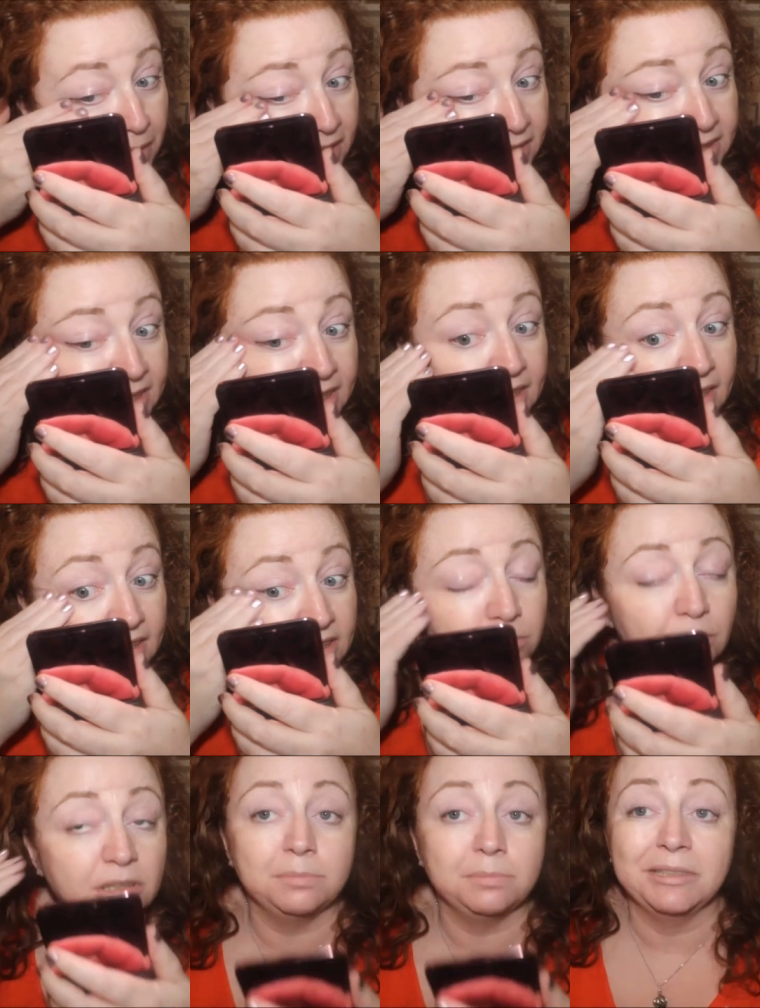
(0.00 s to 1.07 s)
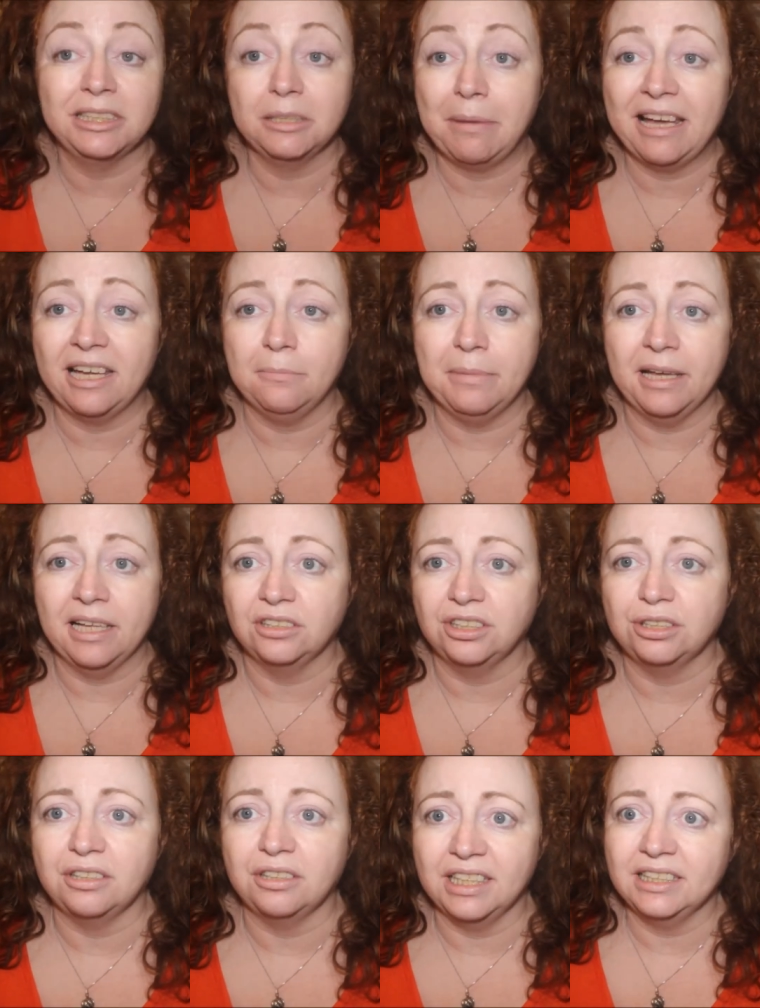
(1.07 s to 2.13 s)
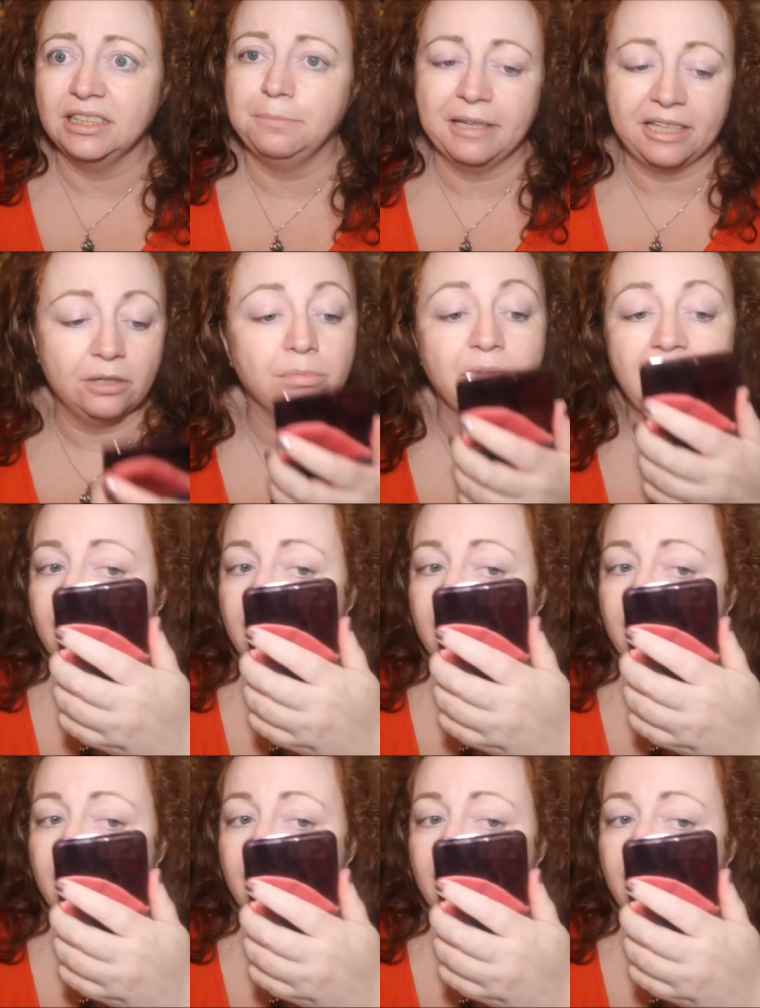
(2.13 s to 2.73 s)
basically she wants me to pay a bill so I need to pick up